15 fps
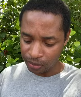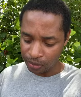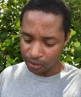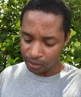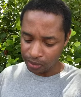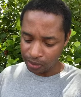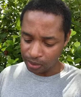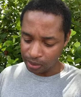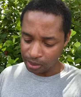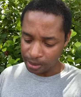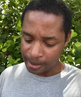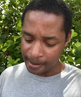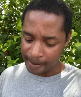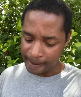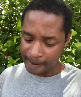
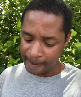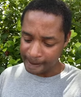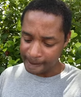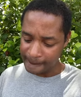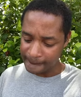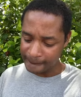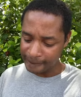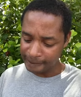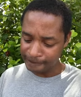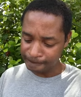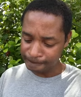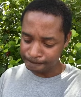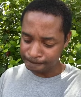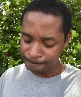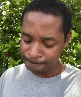
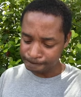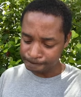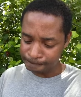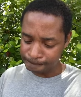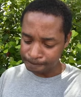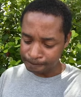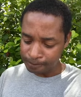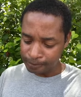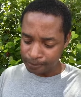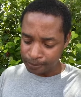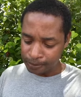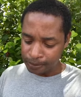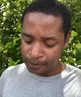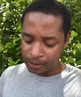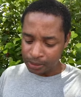
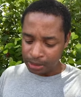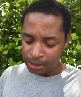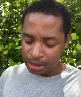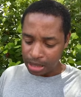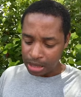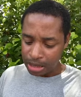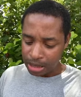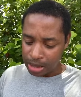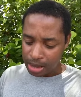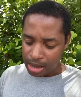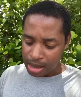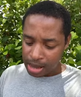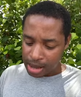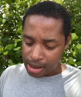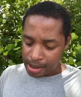
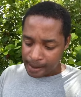(silence)